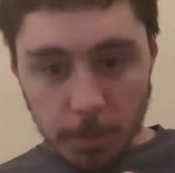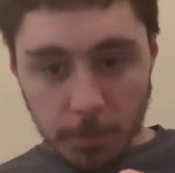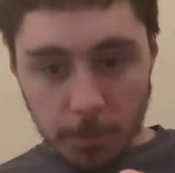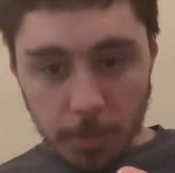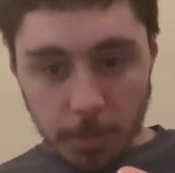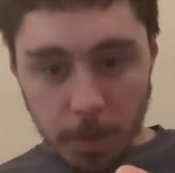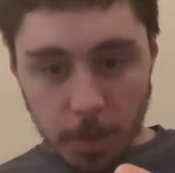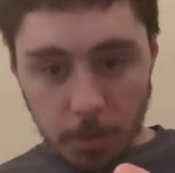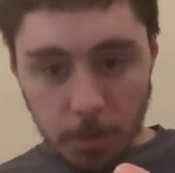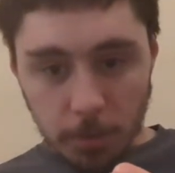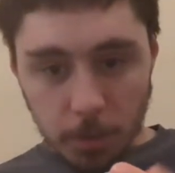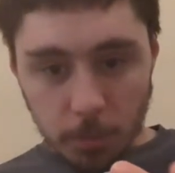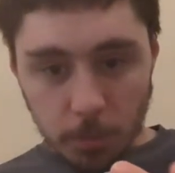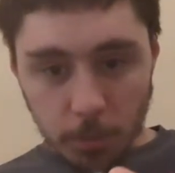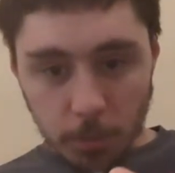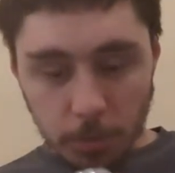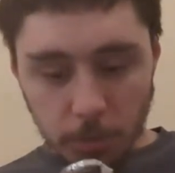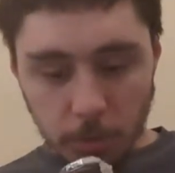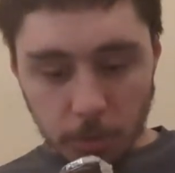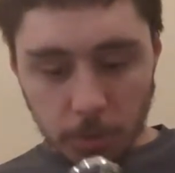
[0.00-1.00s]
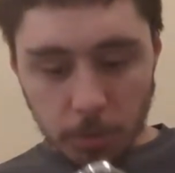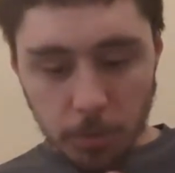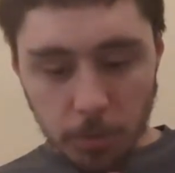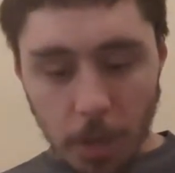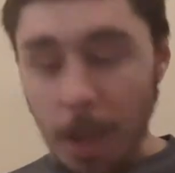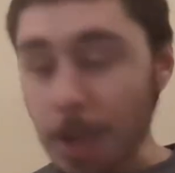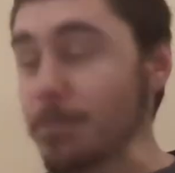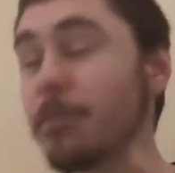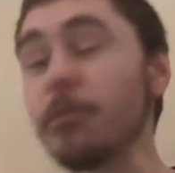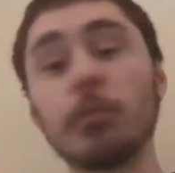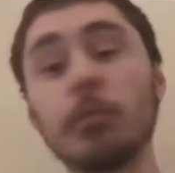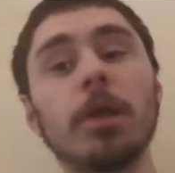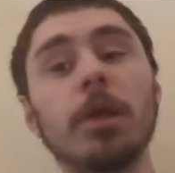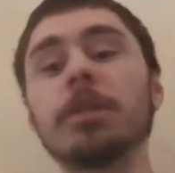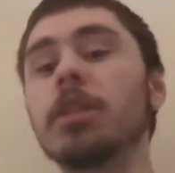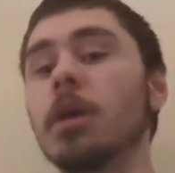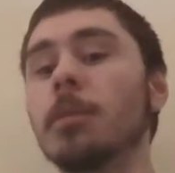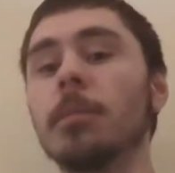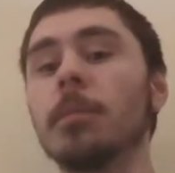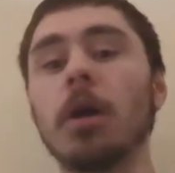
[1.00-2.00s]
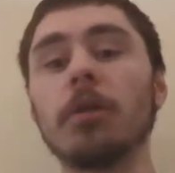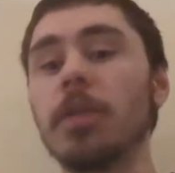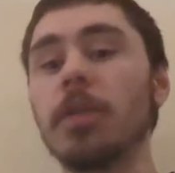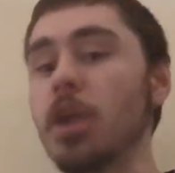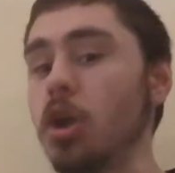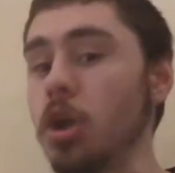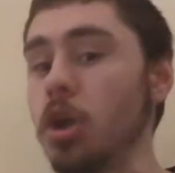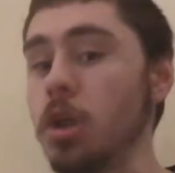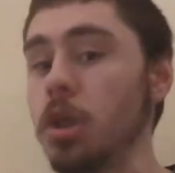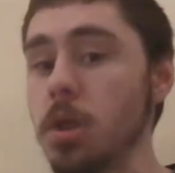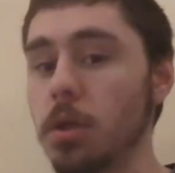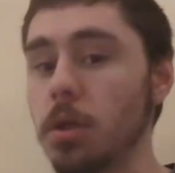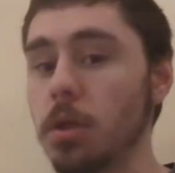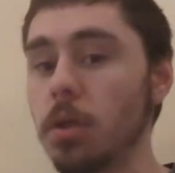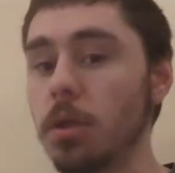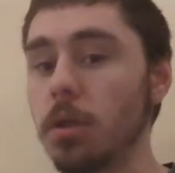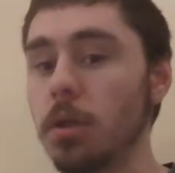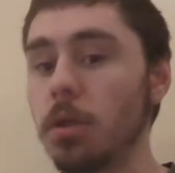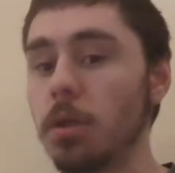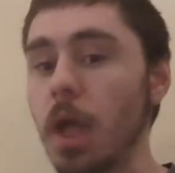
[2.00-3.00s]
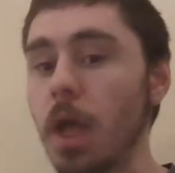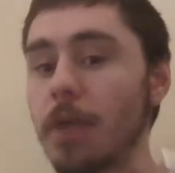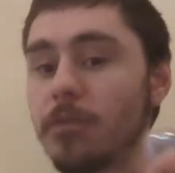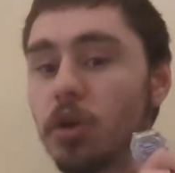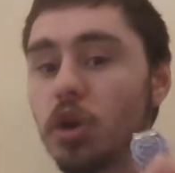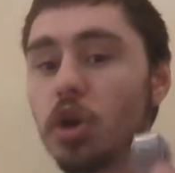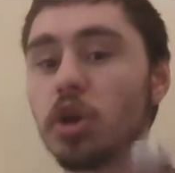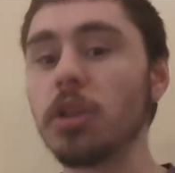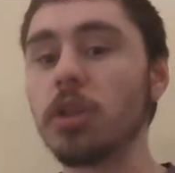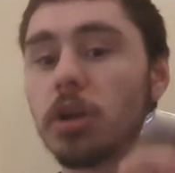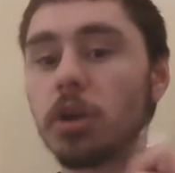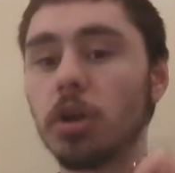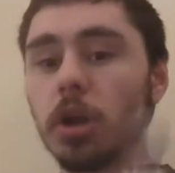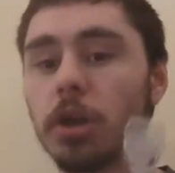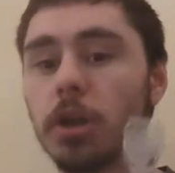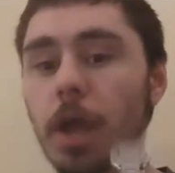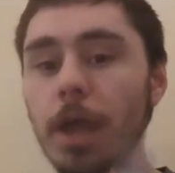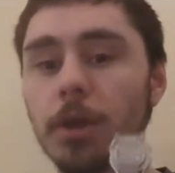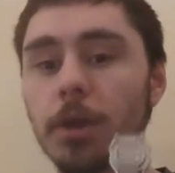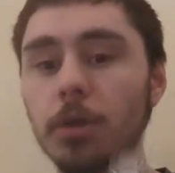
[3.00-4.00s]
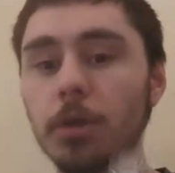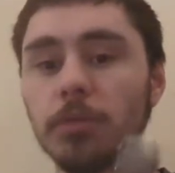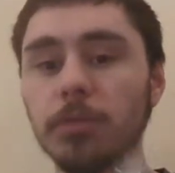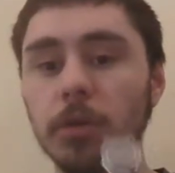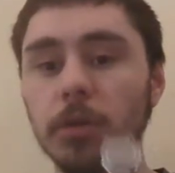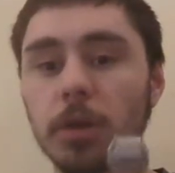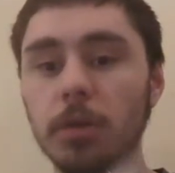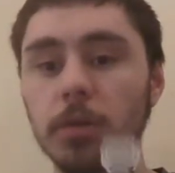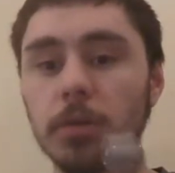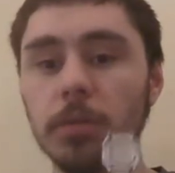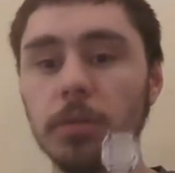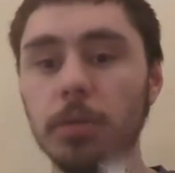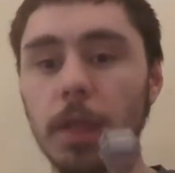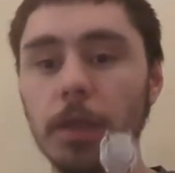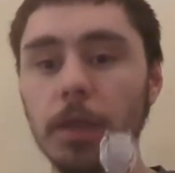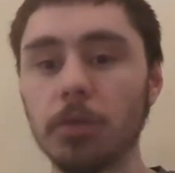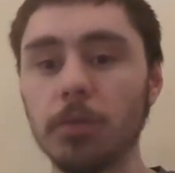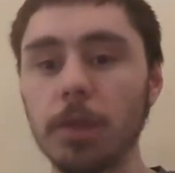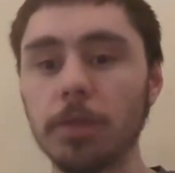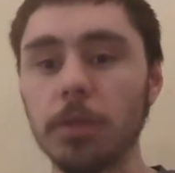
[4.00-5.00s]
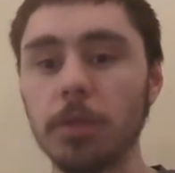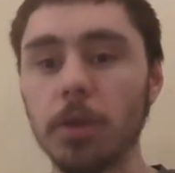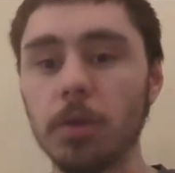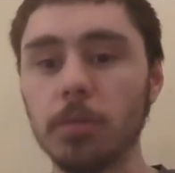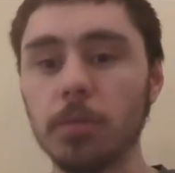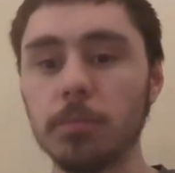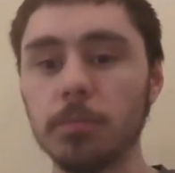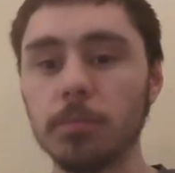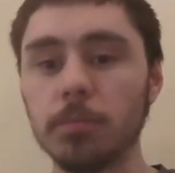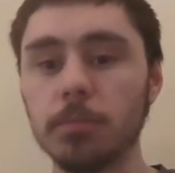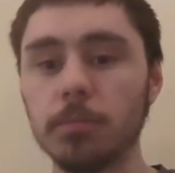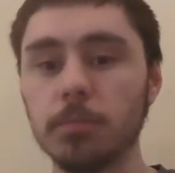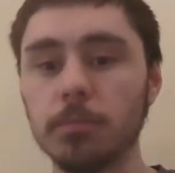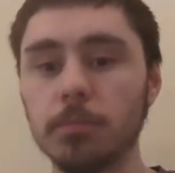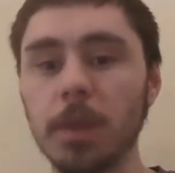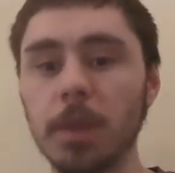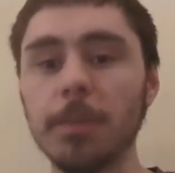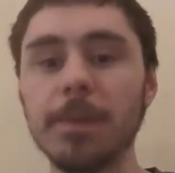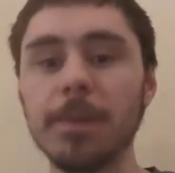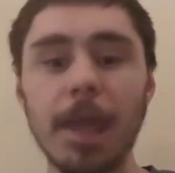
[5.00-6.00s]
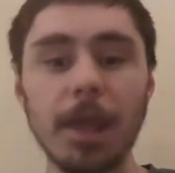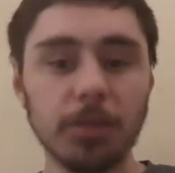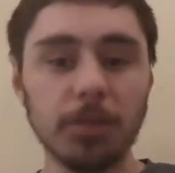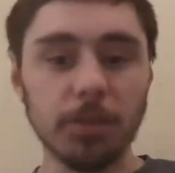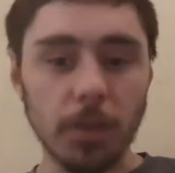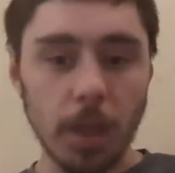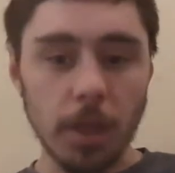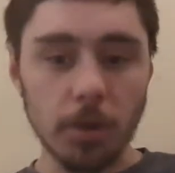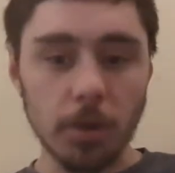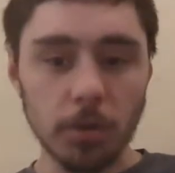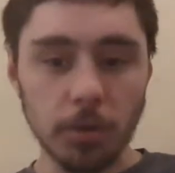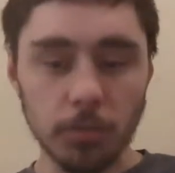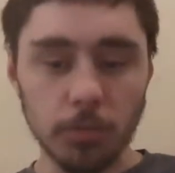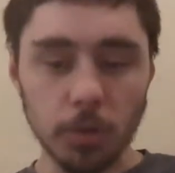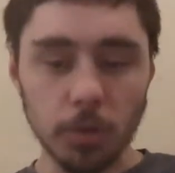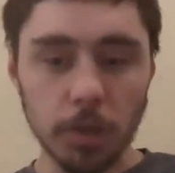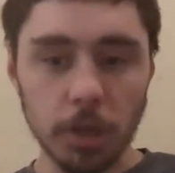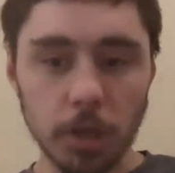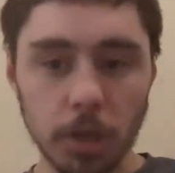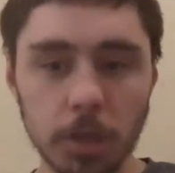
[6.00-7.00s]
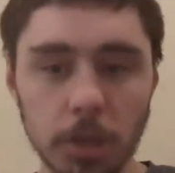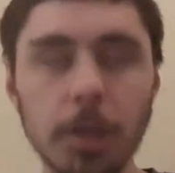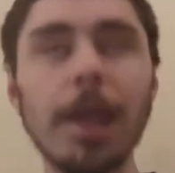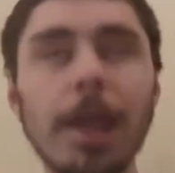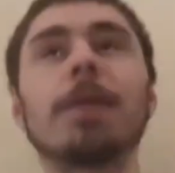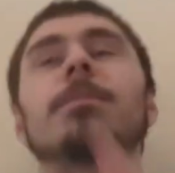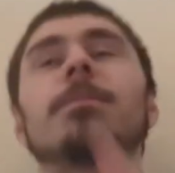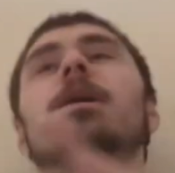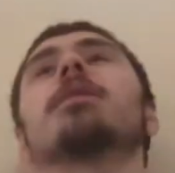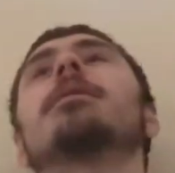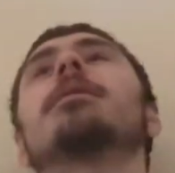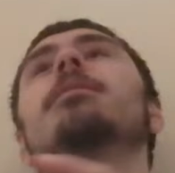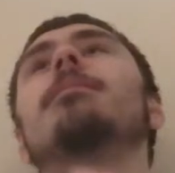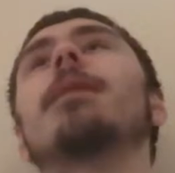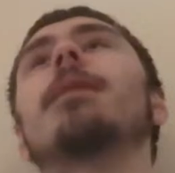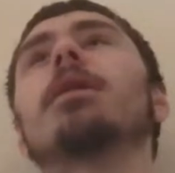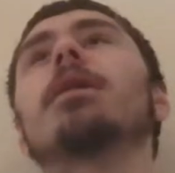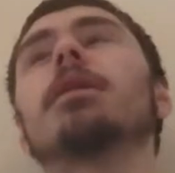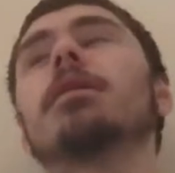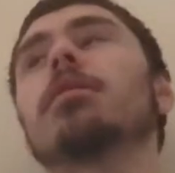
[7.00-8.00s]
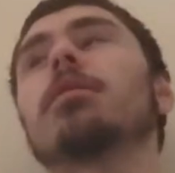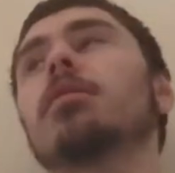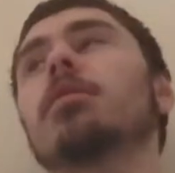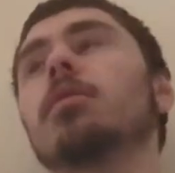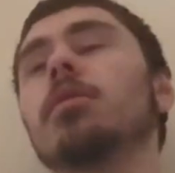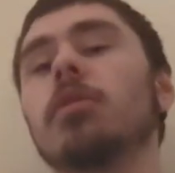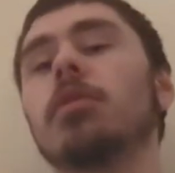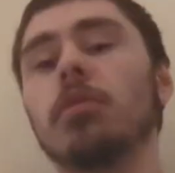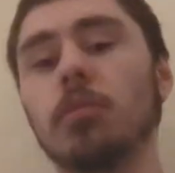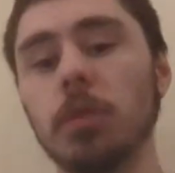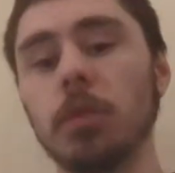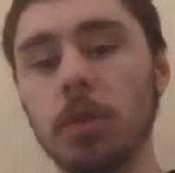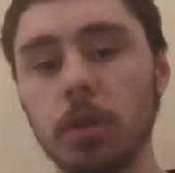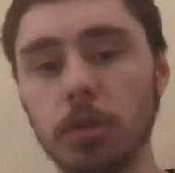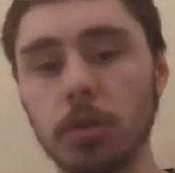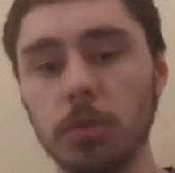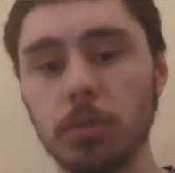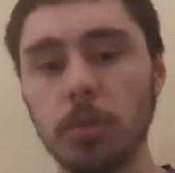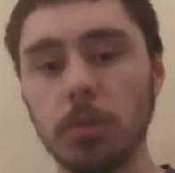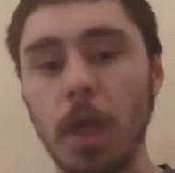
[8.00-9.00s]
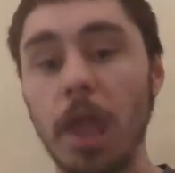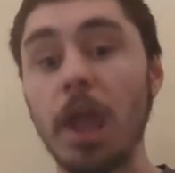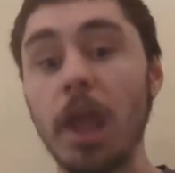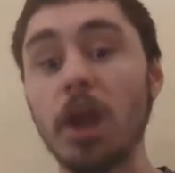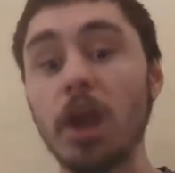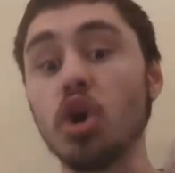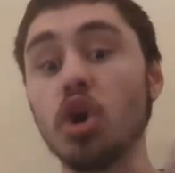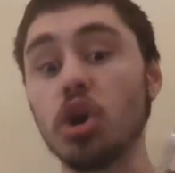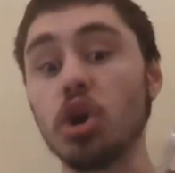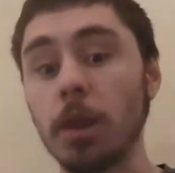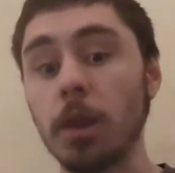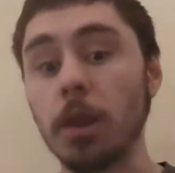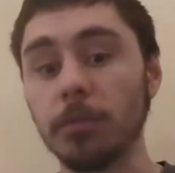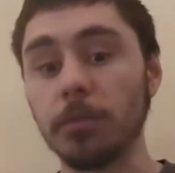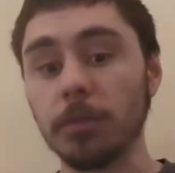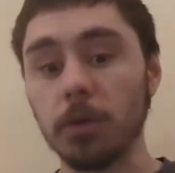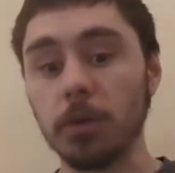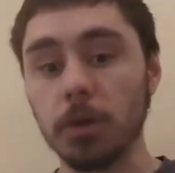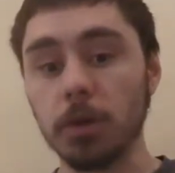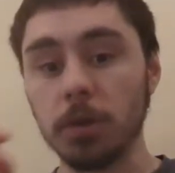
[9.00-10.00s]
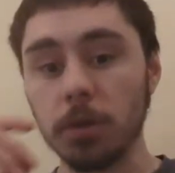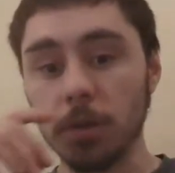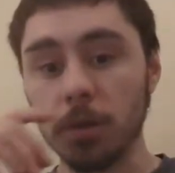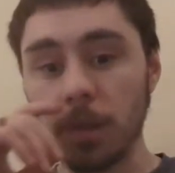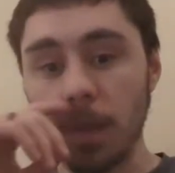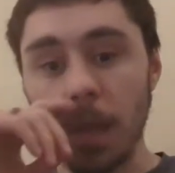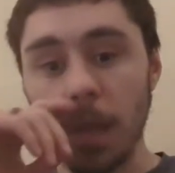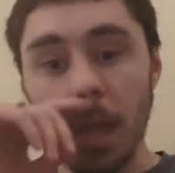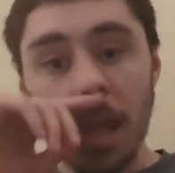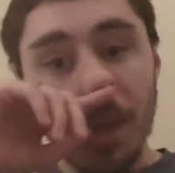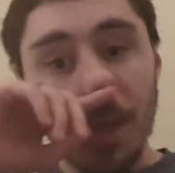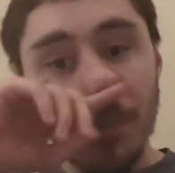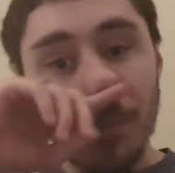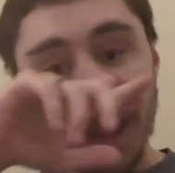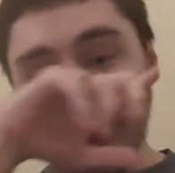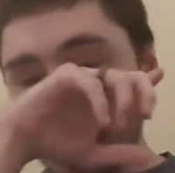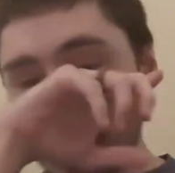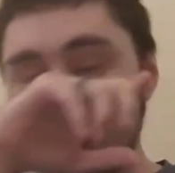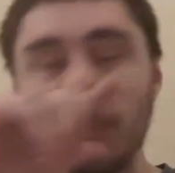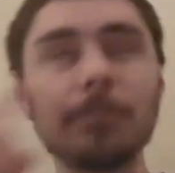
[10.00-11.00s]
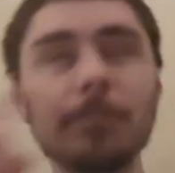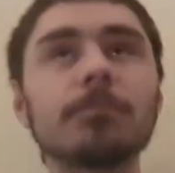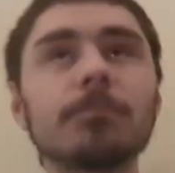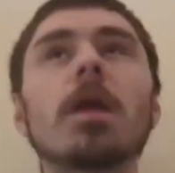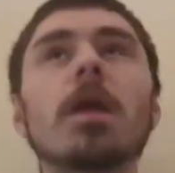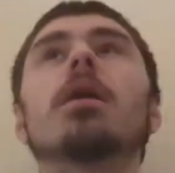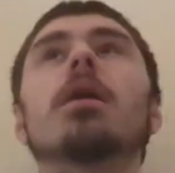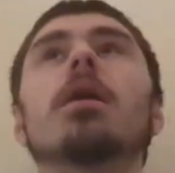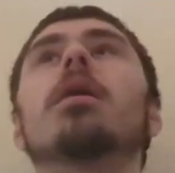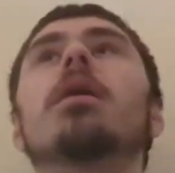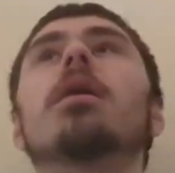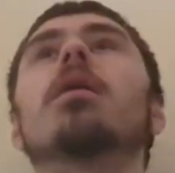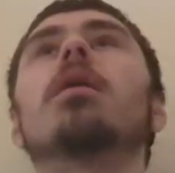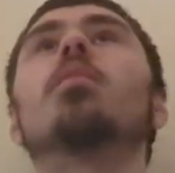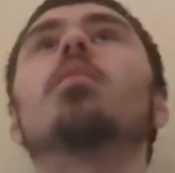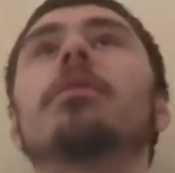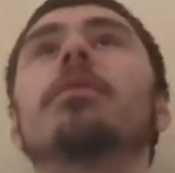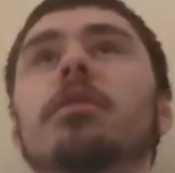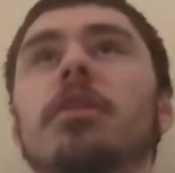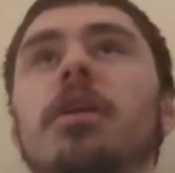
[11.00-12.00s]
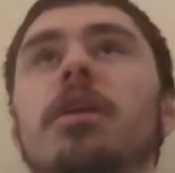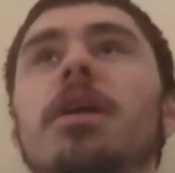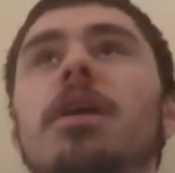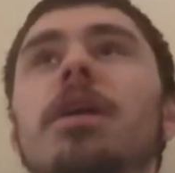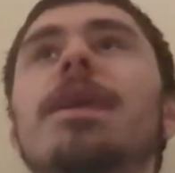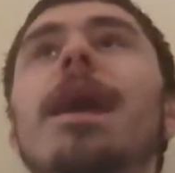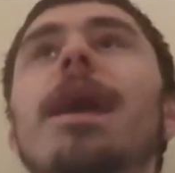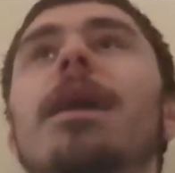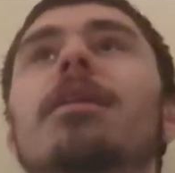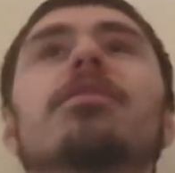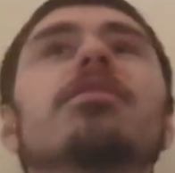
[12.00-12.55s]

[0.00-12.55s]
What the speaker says: I've never played them. Are they good? I've heard they're good. I don't know if they're like great though. Mega Man X I heard is really good, and Mega Man Battle.net series is really good. I heard. I don't know if it's good, but what was I gonna say? Yeah, it's just too hard.